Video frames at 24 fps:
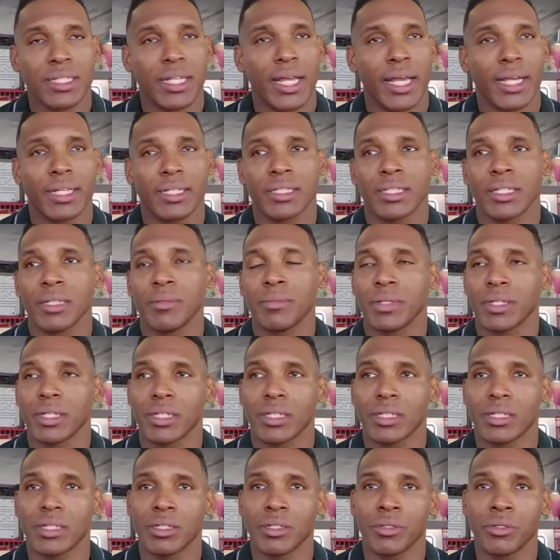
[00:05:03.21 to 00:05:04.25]
As an
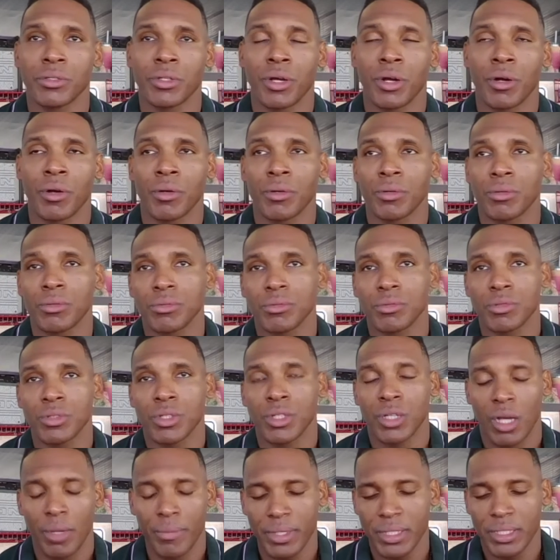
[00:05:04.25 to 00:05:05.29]
academic,
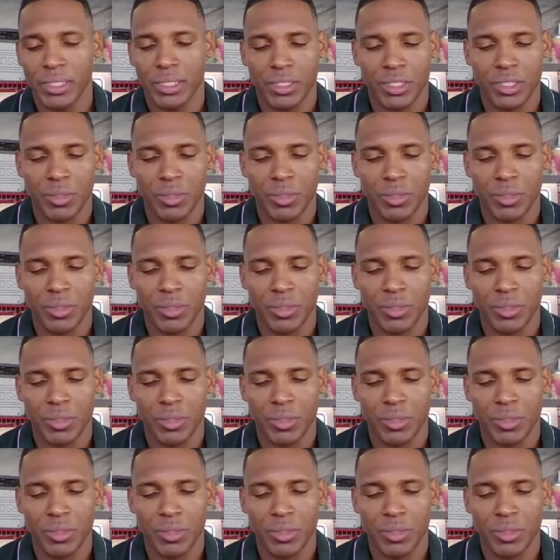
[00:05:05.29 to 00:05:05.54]
coming